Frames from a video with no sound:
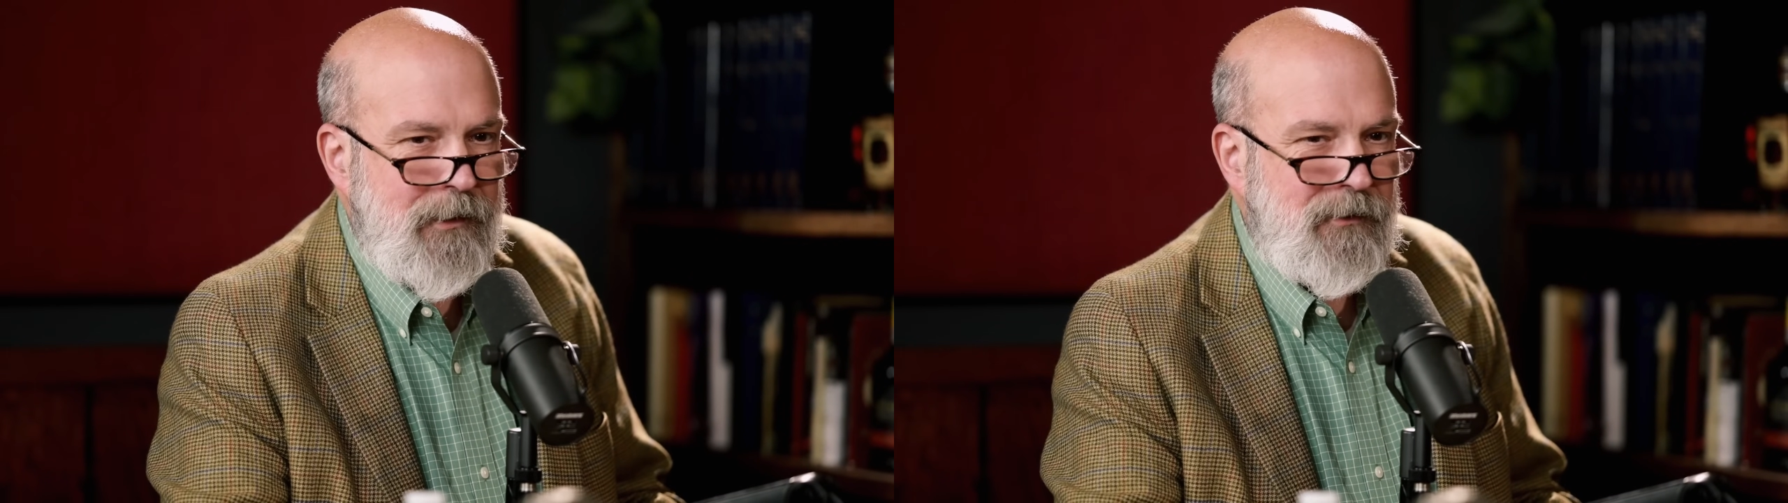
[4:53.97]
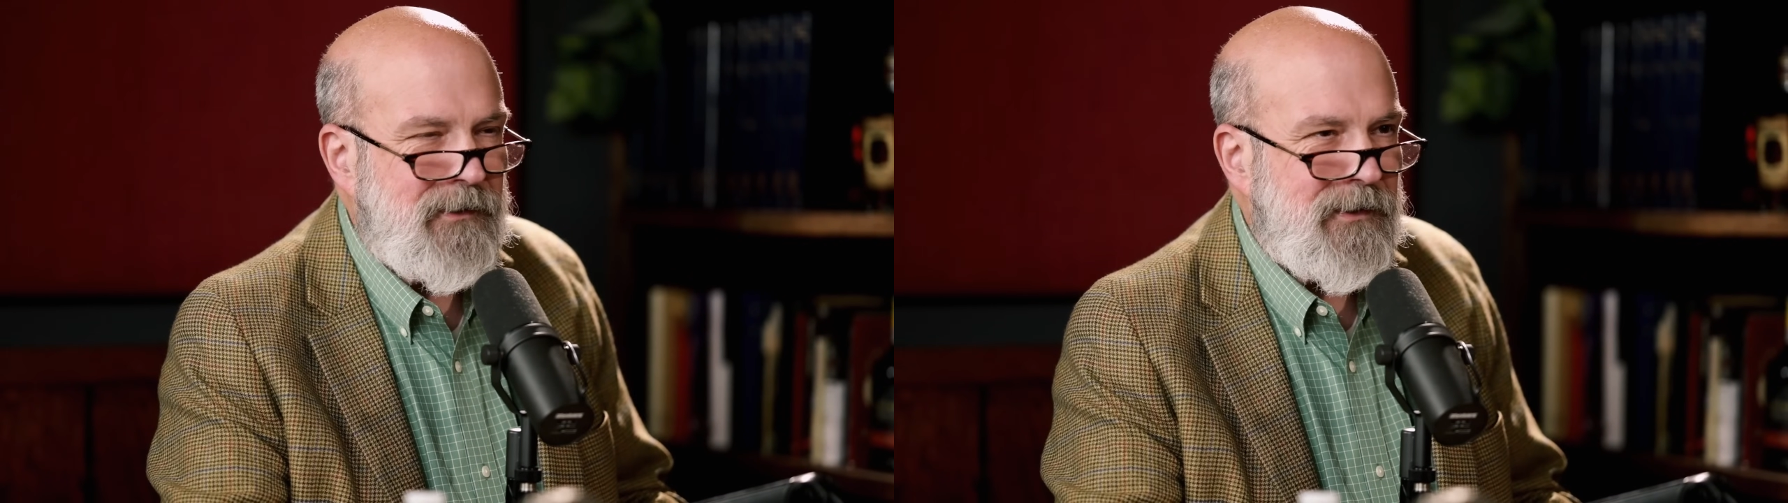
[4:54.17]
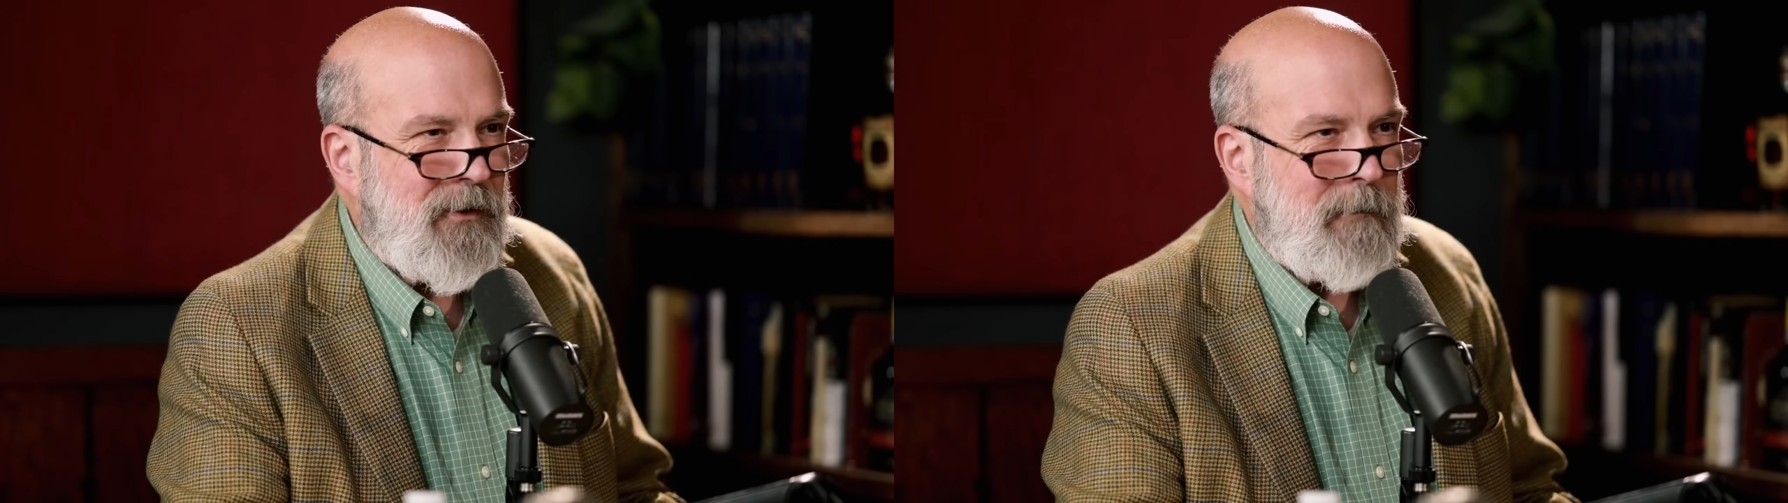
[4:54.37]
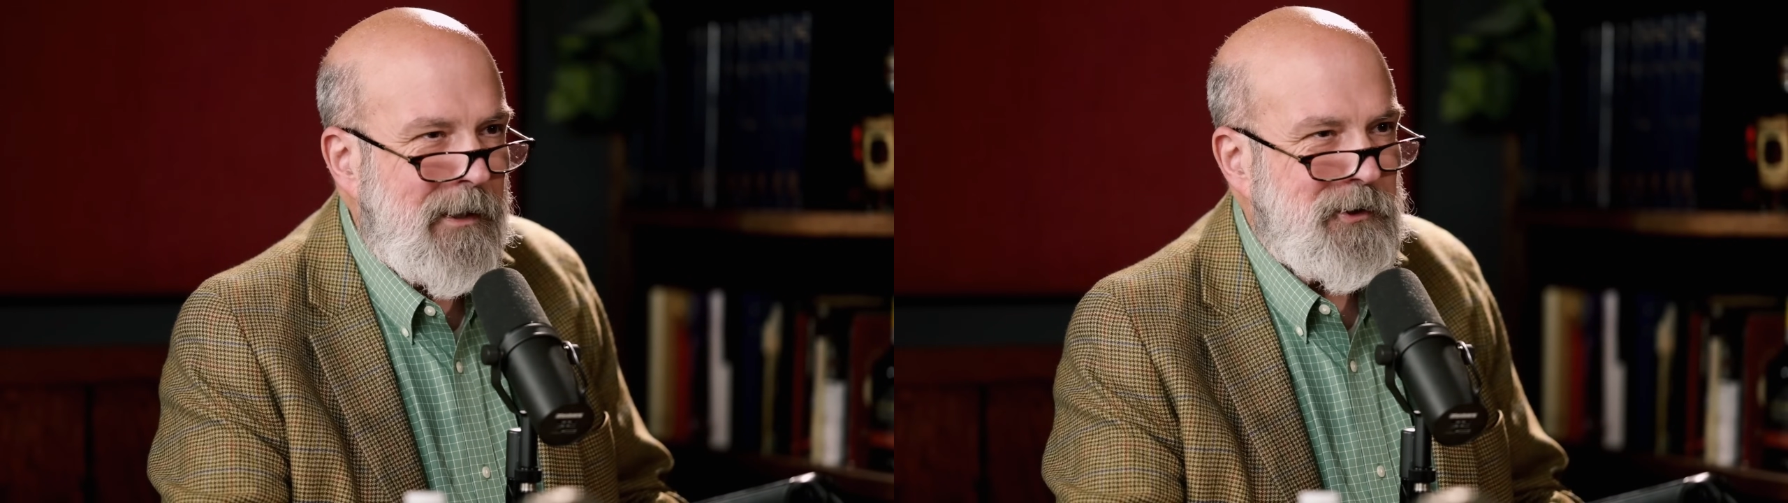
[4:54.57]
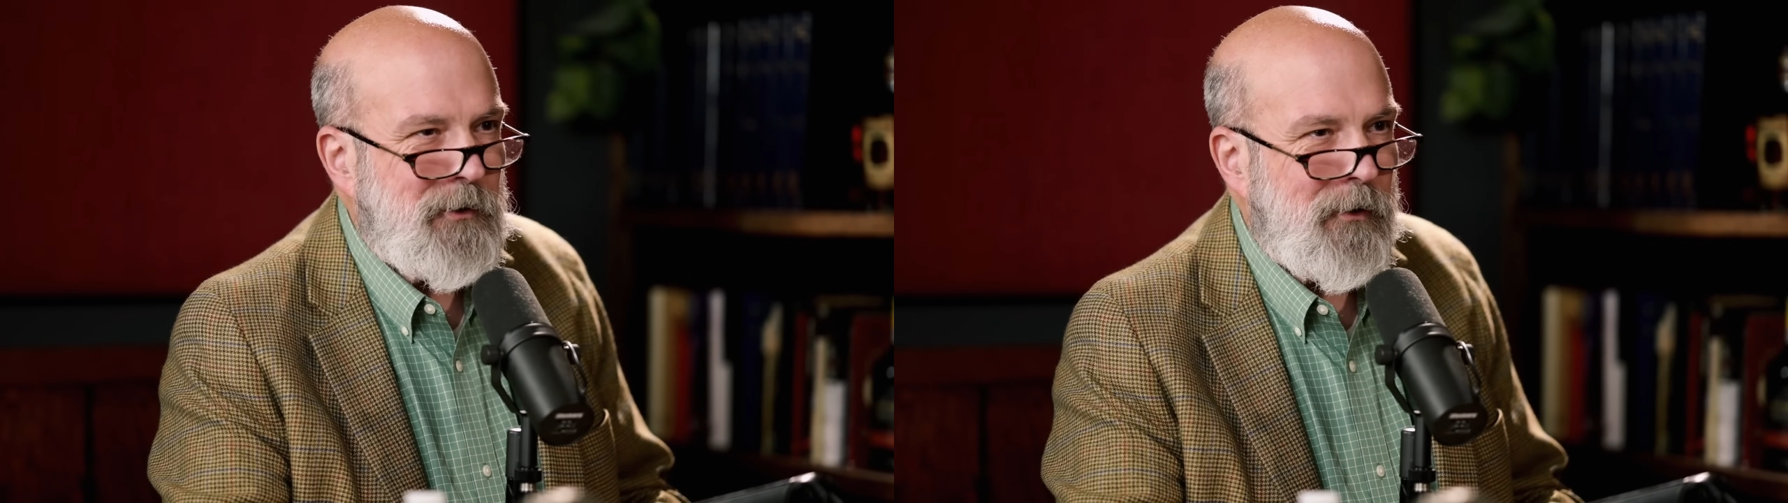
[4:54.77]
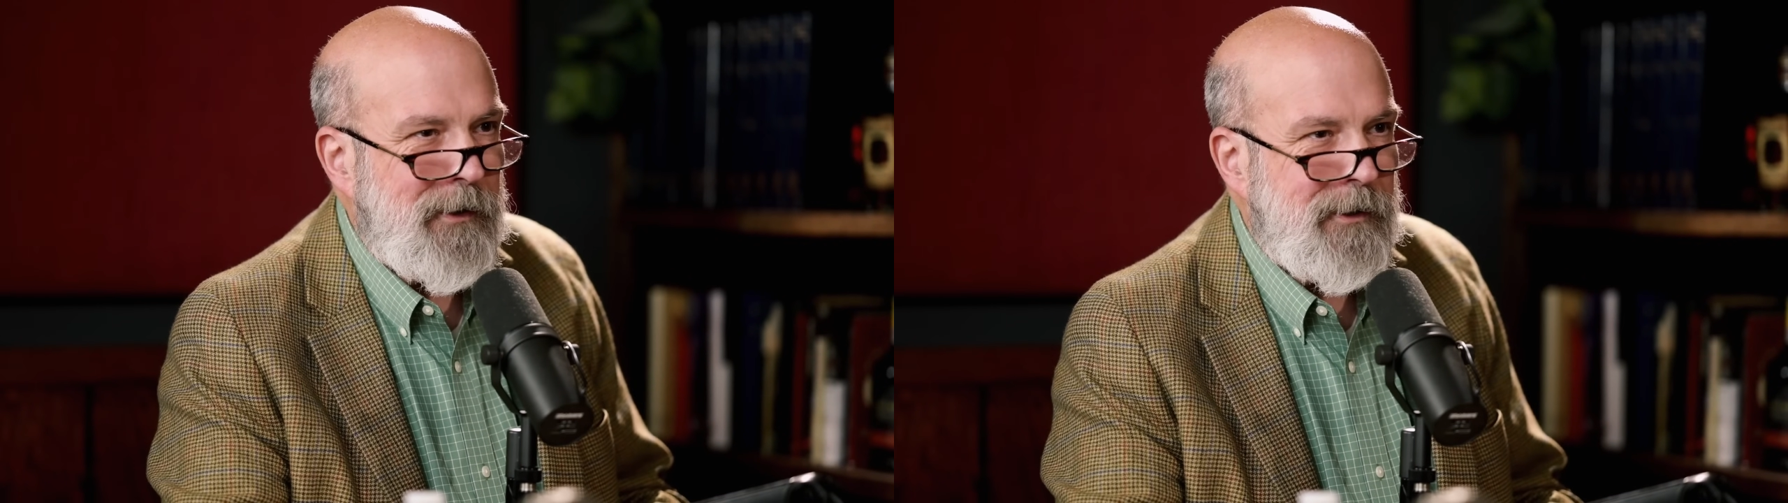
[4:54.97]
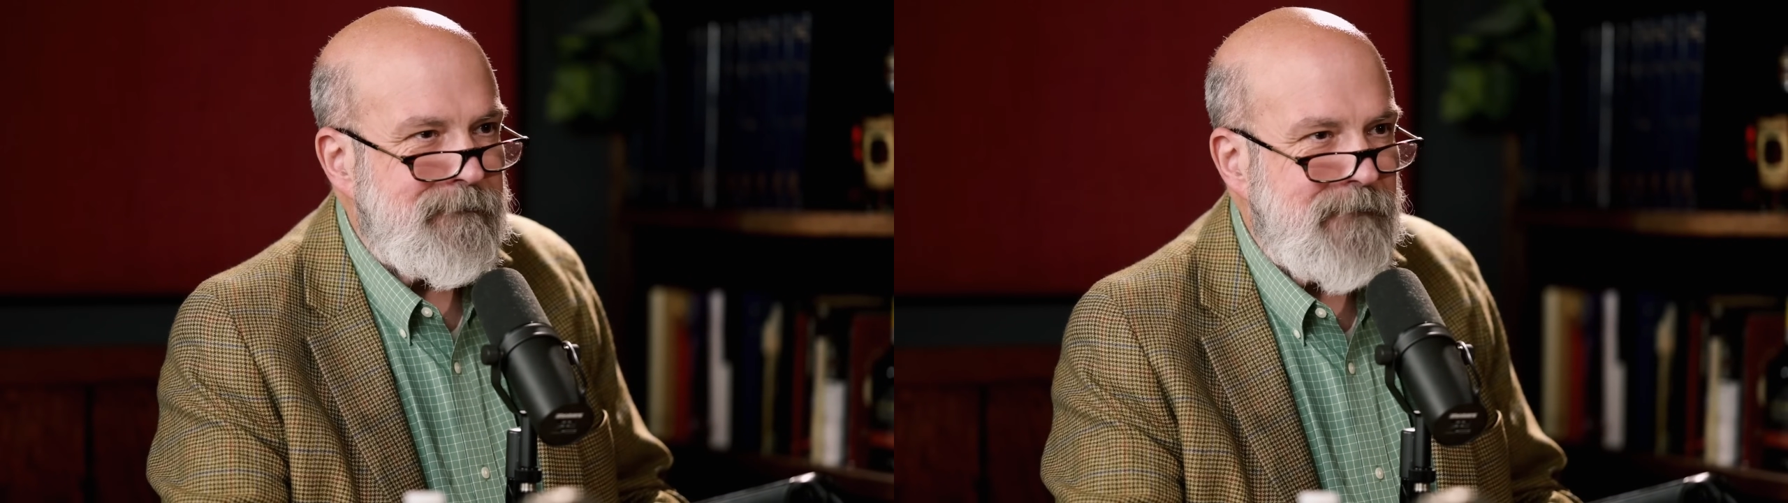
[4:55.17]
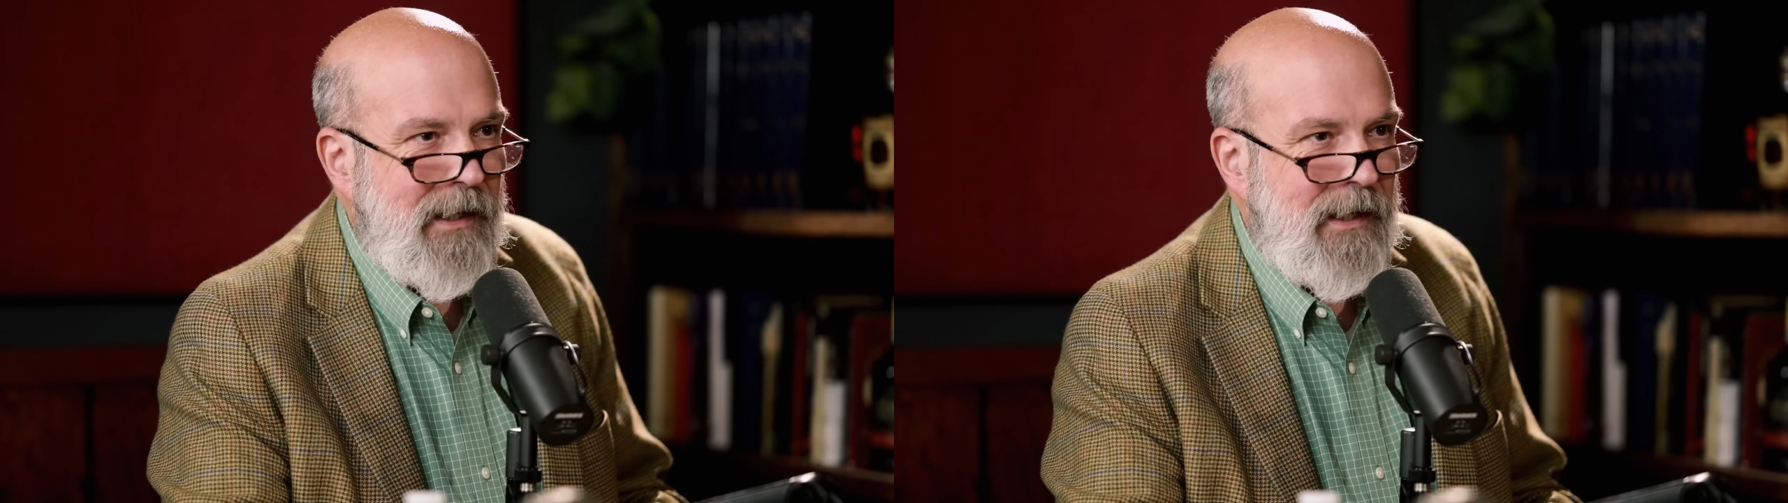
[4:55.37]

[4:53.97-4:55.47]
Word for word: you need to go to Medjugorje.